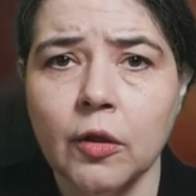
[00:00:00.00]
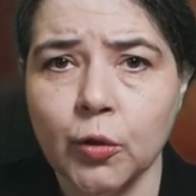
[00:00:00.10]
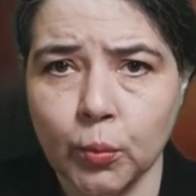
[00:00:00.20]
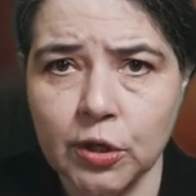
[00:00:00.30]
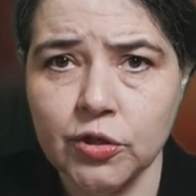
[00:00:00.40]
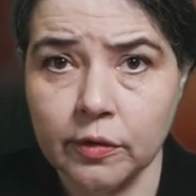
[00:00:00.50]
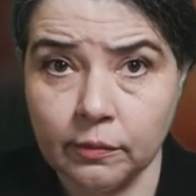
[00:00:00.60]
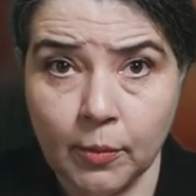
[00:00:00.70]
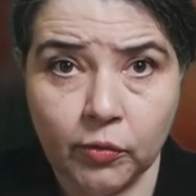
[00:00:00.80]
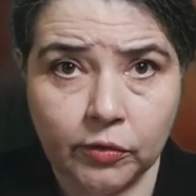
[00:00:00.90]
The regions
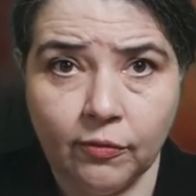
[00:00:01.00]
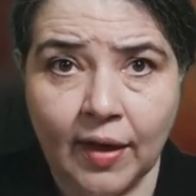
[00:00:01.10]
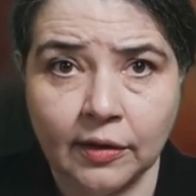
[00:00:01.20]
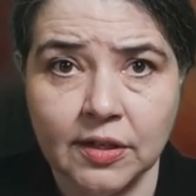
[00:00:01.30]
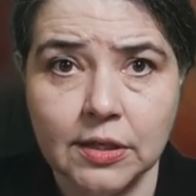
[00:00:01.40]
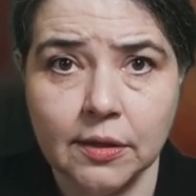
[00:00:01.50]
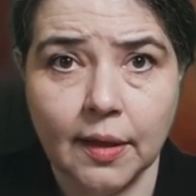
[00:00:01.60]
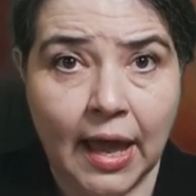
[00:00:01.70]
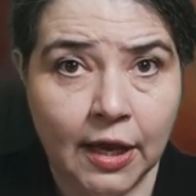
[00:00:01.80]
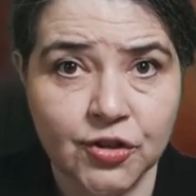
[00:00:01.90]
most affected,
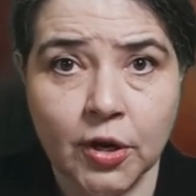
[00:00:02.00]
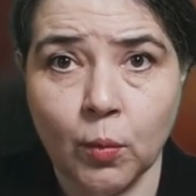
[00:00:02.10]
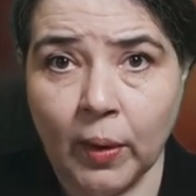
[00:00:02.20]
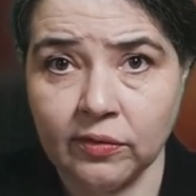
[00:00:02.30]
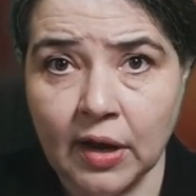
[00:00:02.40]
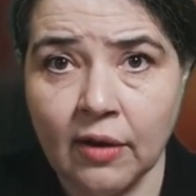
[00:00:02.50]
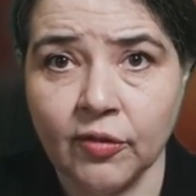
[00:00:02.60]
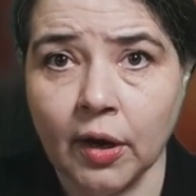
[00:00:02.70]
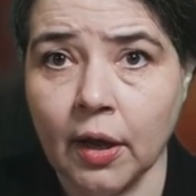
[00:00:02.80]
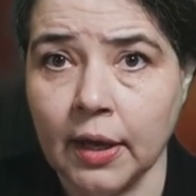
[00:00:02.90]
Asia, West
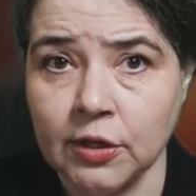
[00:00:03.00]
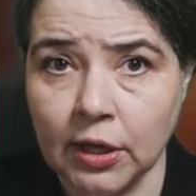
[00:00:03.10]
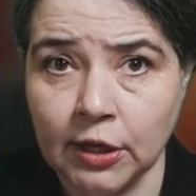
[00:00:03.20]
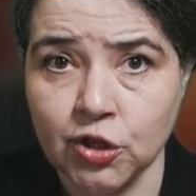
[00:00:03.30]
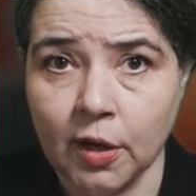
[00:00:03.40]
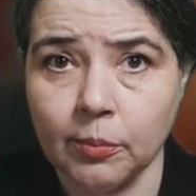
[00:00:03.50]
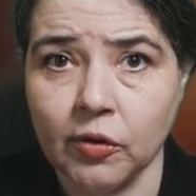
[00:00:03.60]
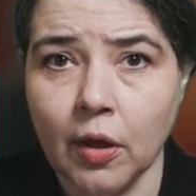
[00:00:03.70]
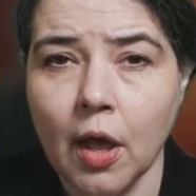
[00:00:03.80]
Africa, and Egypt,